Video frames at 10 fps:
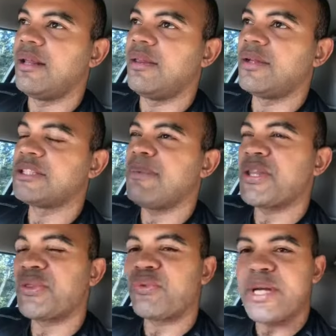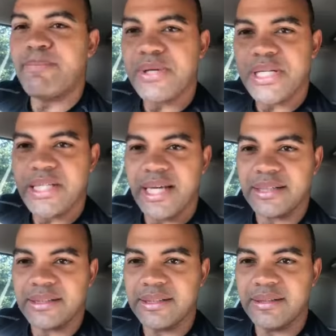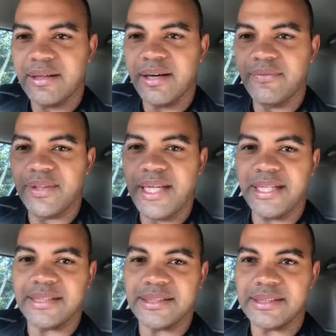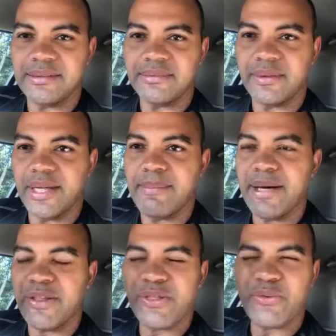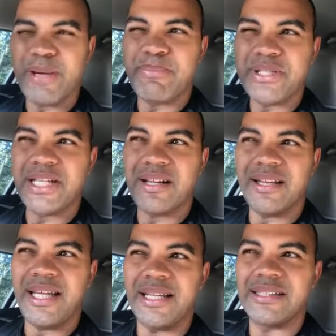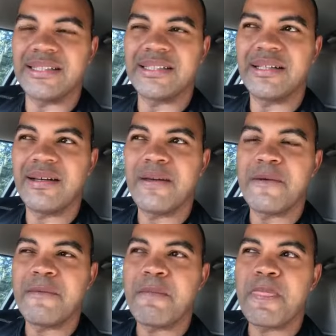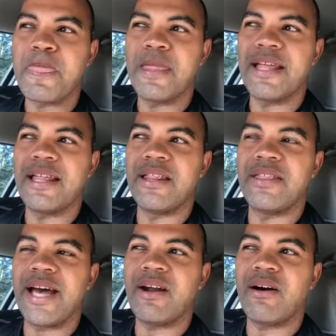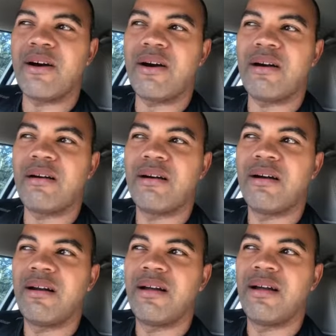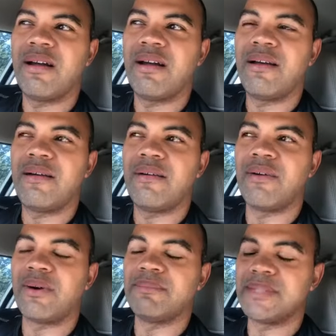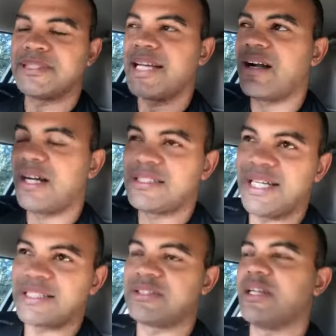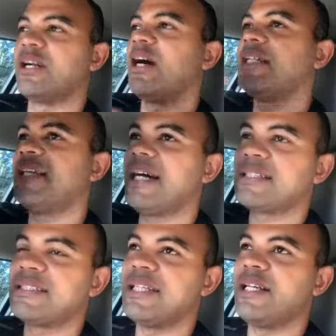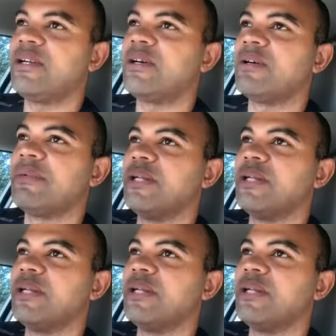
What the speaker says: there's about 3% of leads, okay, about 3% of leads that are, or let's say contacts in your,